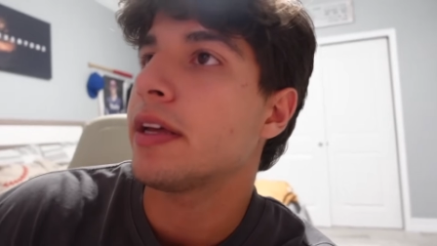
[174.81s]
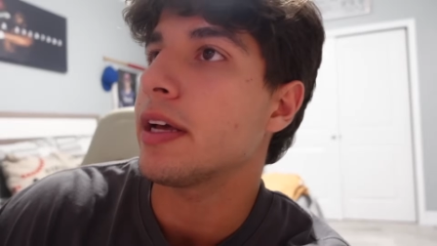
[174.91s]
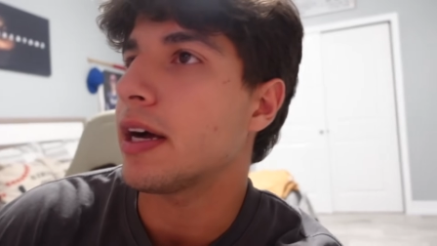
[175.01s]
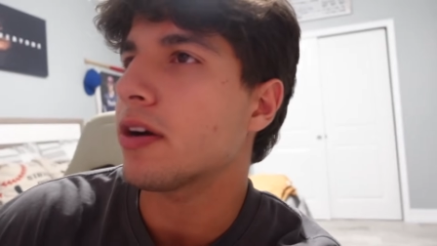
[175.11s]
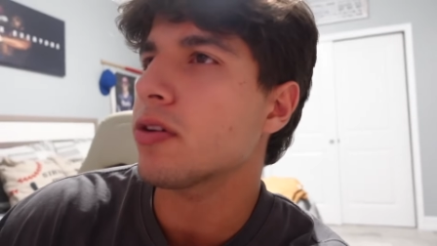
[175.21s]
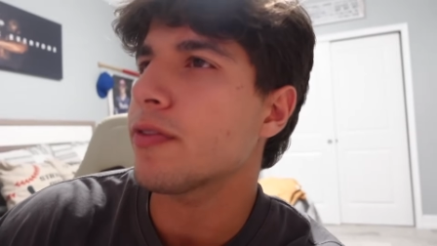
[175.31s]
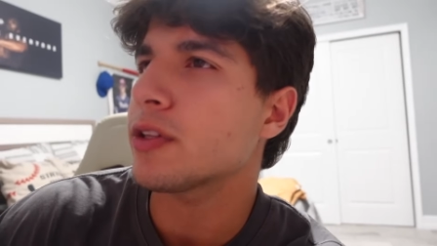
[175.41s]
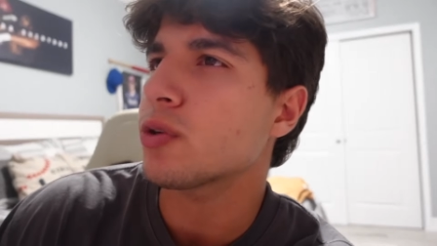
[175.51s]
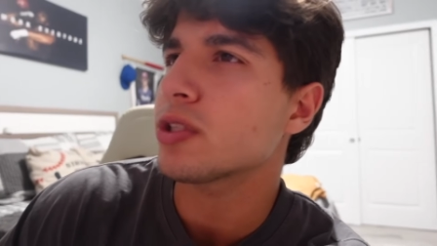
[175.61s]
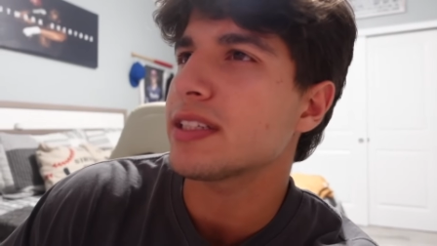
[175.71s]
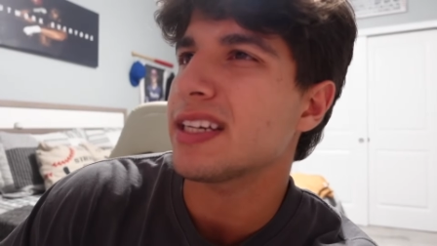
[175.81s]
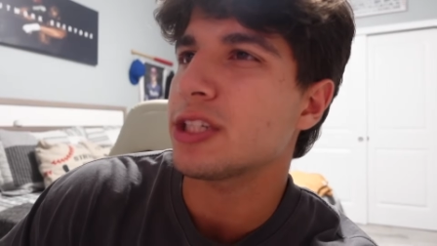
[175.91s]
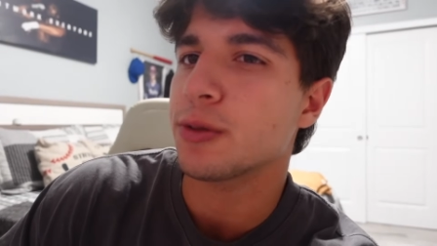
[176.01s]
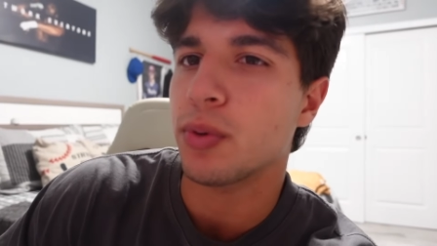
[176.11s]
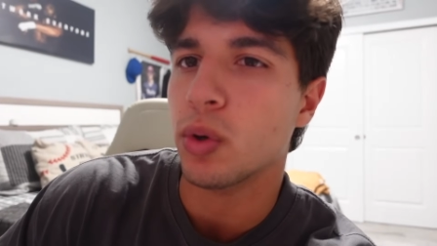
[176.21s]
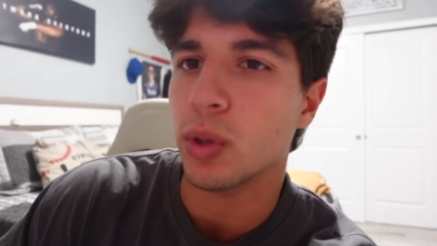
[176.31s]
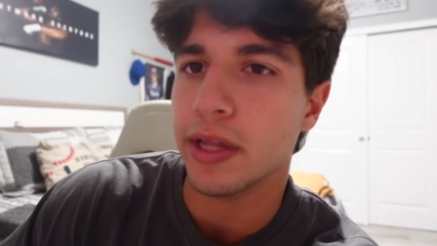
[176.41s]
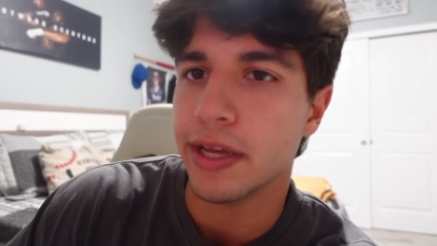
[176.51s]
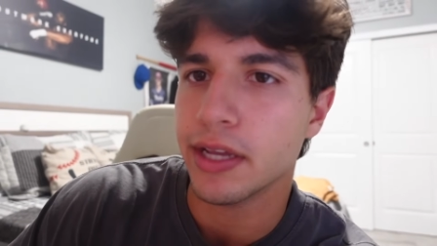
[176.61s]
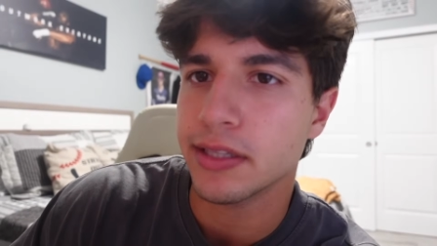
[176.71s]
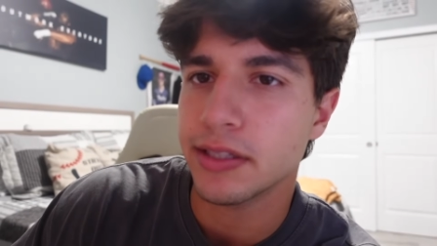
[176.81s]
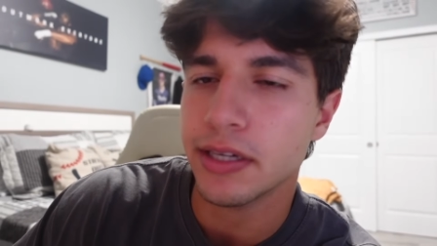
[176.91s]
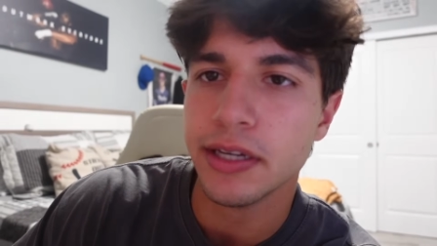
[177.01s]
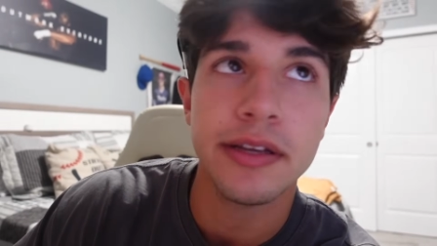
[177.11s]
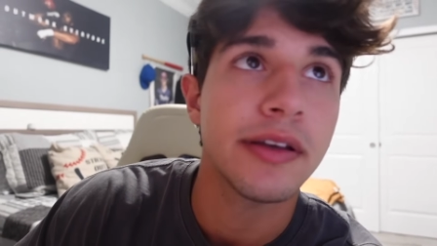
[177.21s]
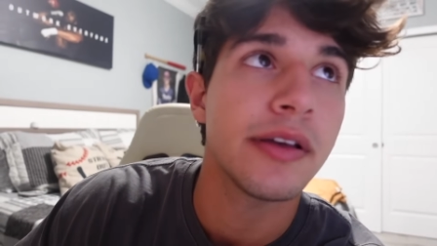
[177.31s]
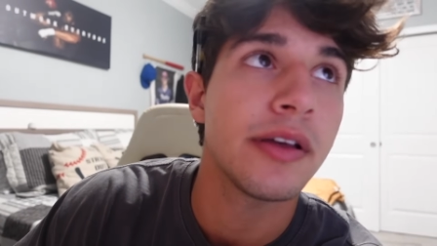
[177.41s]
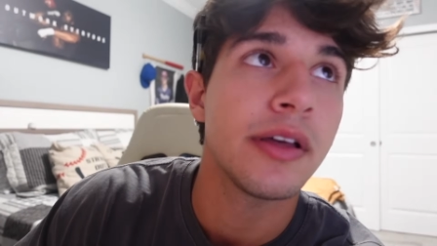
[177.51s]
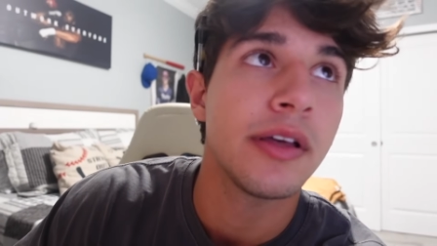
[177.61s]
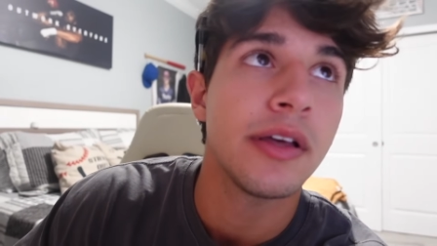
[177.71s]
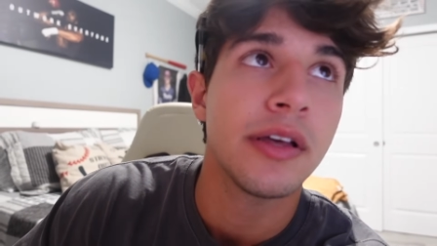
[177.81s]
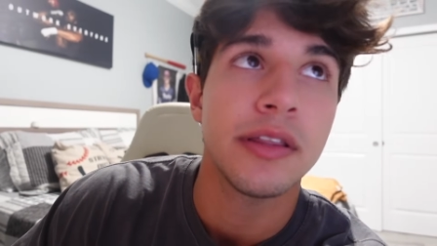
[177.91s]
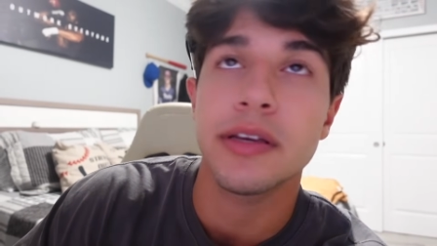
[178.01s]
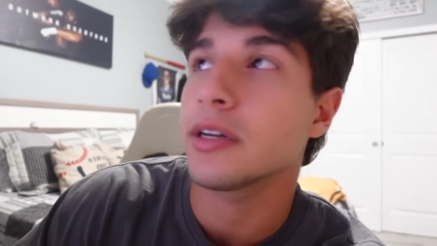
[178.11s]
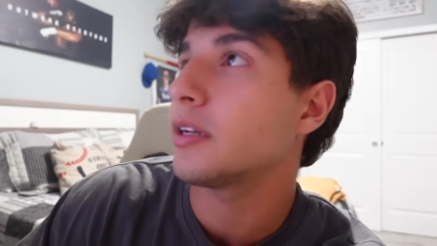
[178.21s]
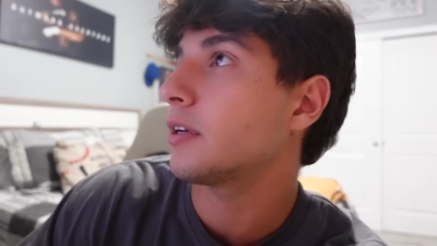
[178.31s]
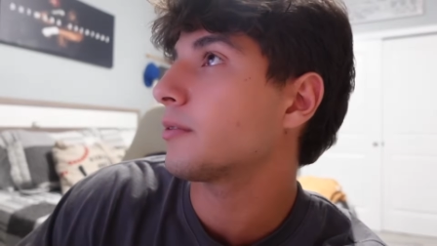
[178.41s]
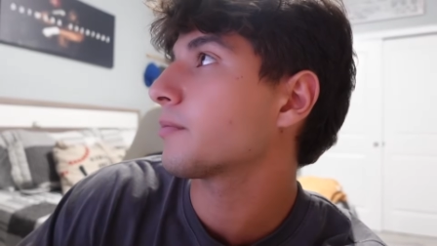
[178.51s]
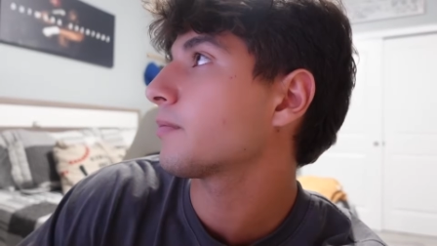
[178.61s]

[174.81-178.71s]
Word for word: yeah, I don't know if I told you guys I had Chipotle. Did I? I think I did.